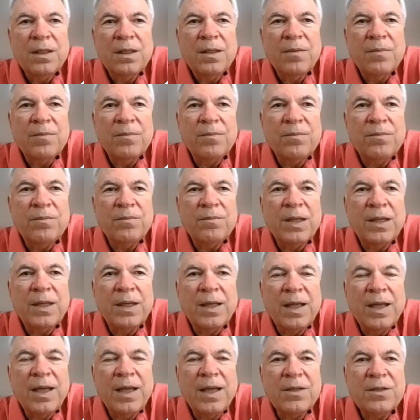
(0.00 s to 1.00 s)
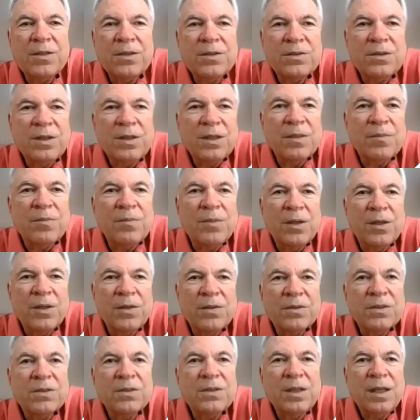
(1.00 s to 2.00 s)
Medications that the
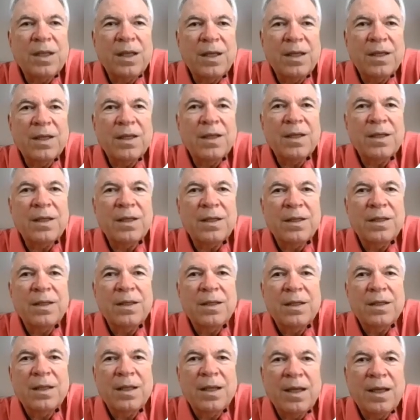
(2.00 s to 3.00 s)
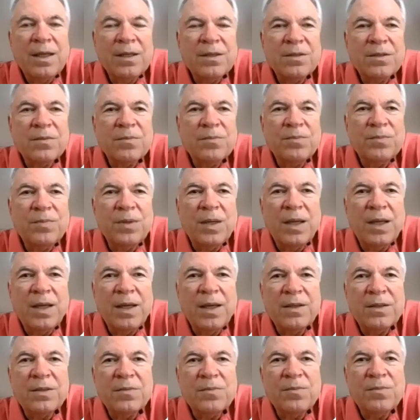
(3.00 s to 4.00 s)
mother is taking has
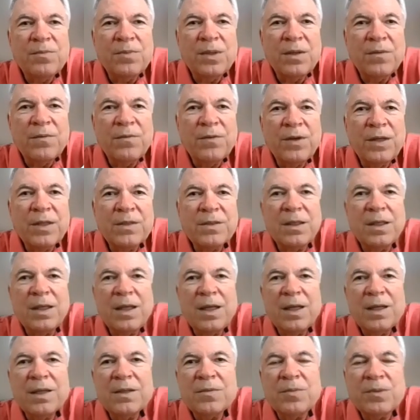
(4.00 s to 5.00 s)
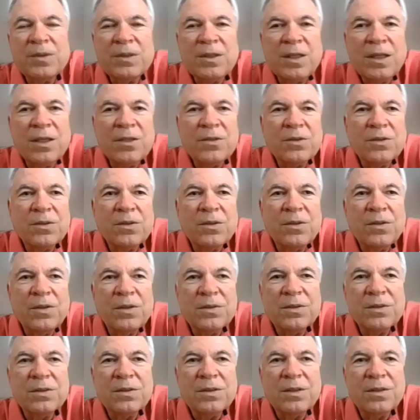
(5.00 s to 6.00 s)
been investigated as potential
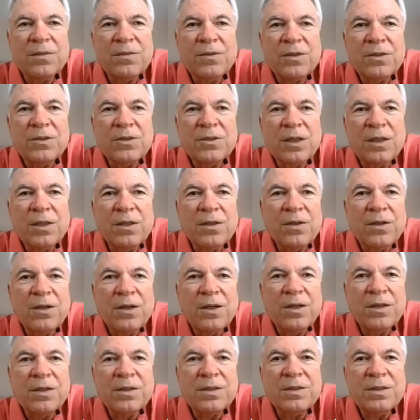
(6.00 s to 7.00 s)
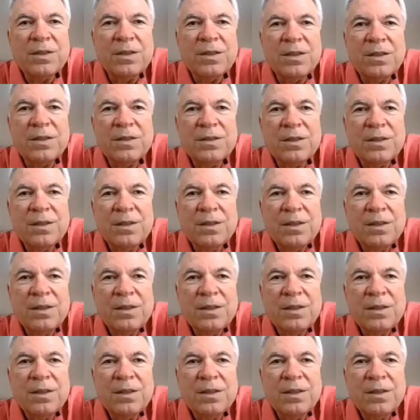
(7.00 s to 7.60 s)
causes of congenital heart disease.